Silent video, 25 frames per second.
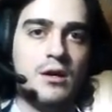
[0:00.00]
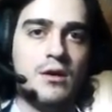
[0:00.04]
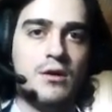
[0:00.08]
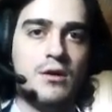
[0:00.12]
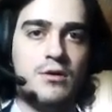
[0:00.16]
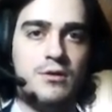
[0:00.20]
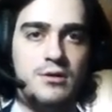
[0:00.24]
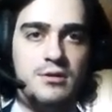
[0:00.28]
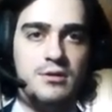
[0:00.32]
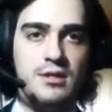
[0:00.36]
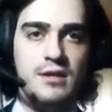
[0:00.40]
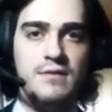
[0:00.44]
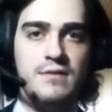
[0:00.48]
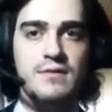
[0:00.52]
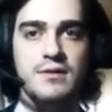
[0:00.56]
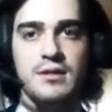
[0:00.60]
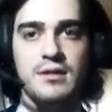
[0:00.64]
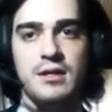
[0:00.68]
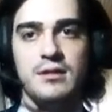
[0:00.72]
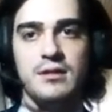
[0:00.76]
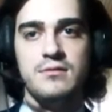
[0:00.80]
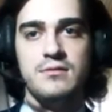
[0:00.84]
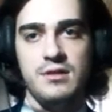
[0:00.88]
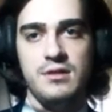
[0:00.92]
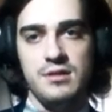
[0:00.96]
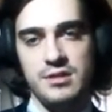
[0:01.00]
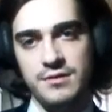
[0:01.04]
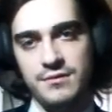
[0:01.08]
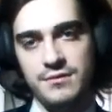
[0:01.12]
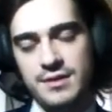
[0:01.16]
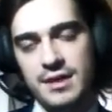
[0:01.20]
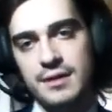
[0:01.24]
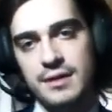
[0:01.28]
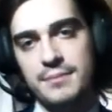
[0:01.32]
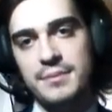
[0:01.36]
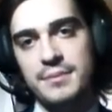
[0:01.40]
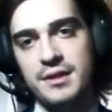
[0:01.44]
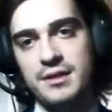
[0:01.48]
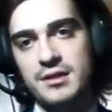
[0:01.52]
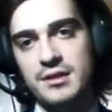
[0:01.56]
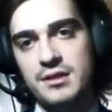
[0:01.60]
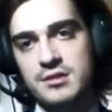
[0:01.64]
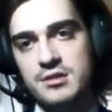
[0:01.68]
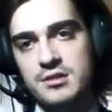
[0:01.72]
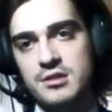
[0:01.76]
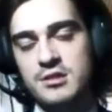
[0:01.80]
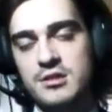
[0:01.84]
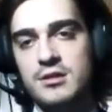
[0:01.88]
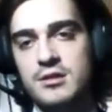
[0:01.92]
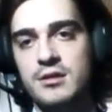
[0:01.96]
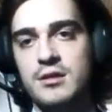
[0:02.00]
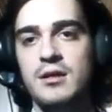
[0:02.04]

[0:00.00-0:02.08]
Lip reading: or they will not receive their package.